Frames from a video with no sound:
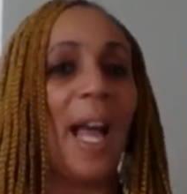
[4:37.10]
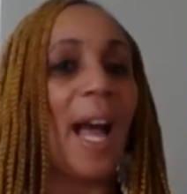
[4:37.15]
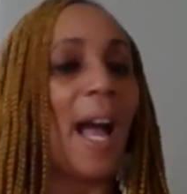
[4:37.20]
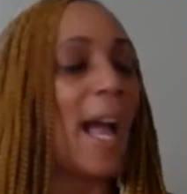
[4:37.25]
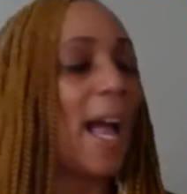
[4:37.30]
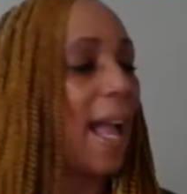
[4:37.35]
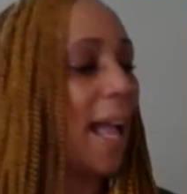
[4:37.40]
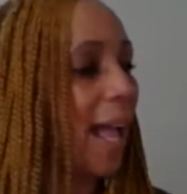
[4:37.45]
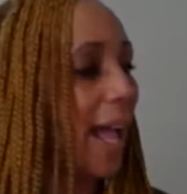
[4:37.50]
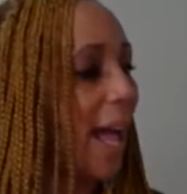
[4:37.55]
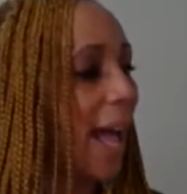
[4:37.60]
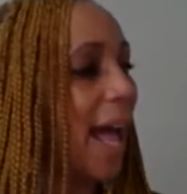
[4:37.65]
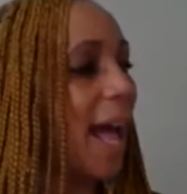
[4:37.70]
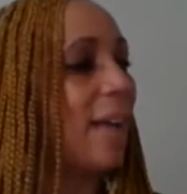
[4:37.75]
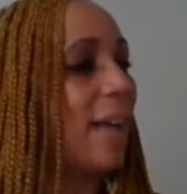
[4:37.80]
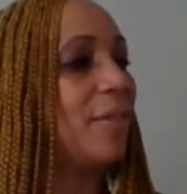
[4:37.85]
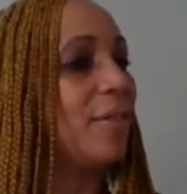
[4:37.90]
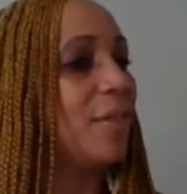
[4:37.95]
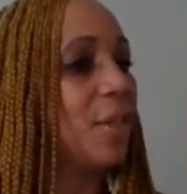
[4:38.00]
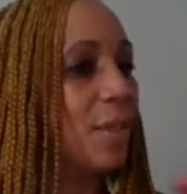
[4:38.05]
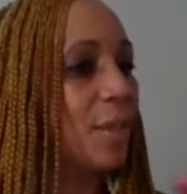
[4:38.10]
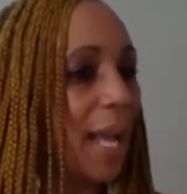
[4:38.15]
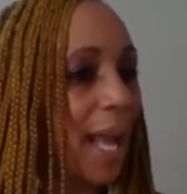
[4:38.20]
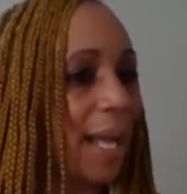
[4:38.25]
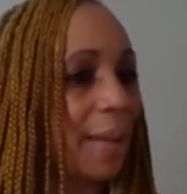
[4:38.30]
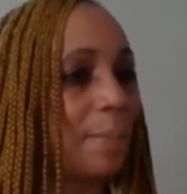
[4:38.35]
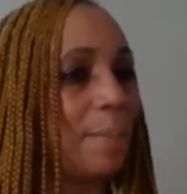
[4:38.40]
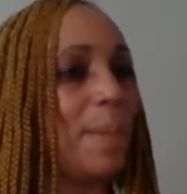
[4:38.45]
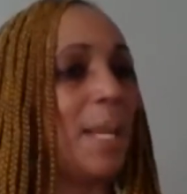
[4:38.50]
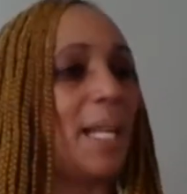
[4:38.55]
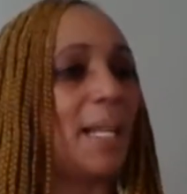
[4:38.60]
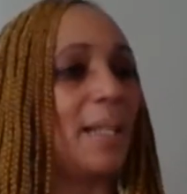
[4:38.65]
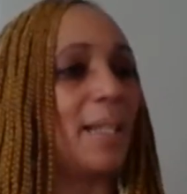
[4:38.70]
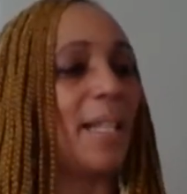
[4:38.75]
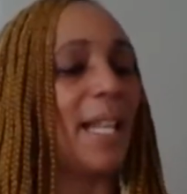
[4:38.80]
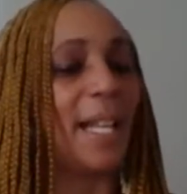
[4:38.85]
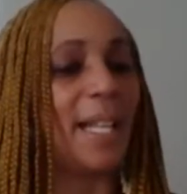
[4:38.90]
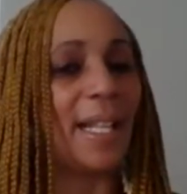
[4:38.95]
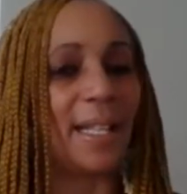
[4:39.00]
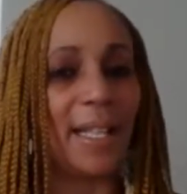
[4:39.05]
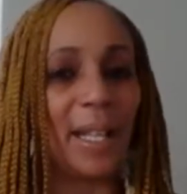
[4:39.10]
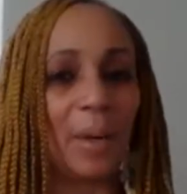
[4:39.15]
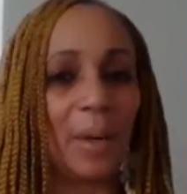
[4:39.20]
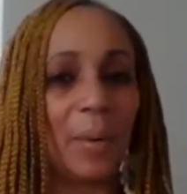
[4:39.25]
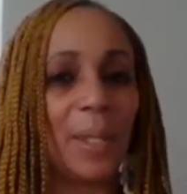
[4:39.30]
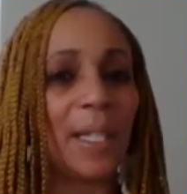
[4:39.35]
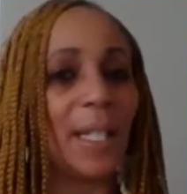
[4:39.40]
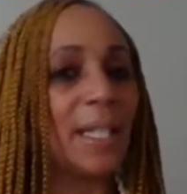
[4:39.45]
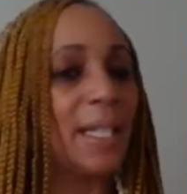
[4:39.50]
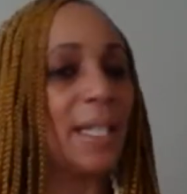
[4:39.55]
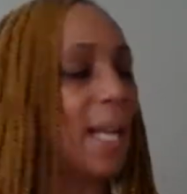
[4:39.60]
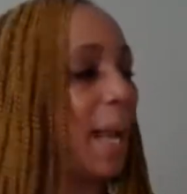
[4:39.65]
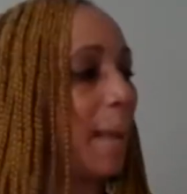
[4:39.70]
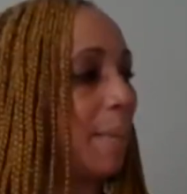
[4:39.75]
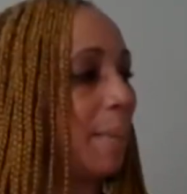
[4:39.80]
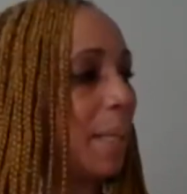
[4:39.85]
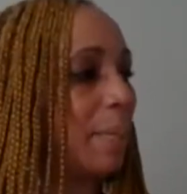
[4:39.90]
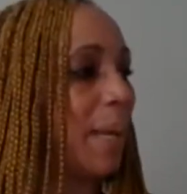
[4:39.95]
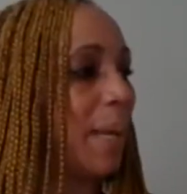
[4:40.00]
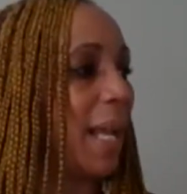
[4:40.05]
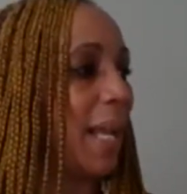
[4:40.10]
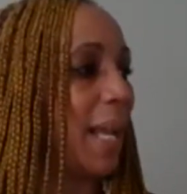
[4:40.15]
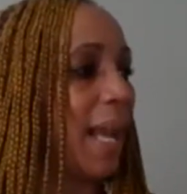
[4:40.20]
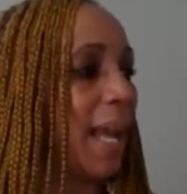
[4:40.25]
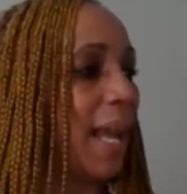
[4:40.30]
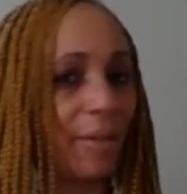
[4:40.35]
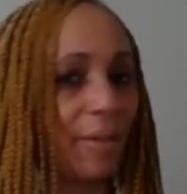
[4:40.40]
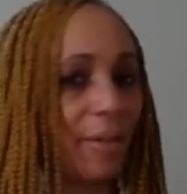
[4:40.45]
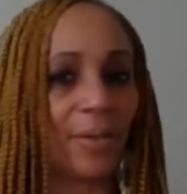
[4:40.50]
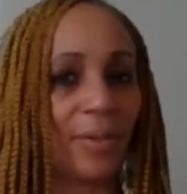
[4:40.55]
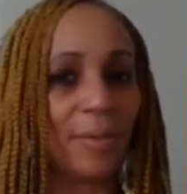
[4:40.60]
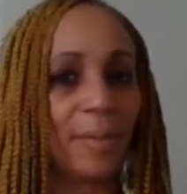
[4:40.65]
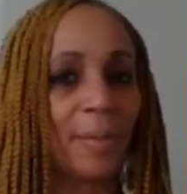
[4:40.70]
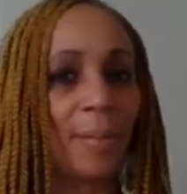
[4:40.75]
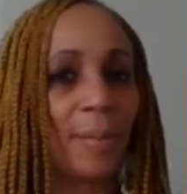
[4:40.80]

I have to admit that there was a time in my life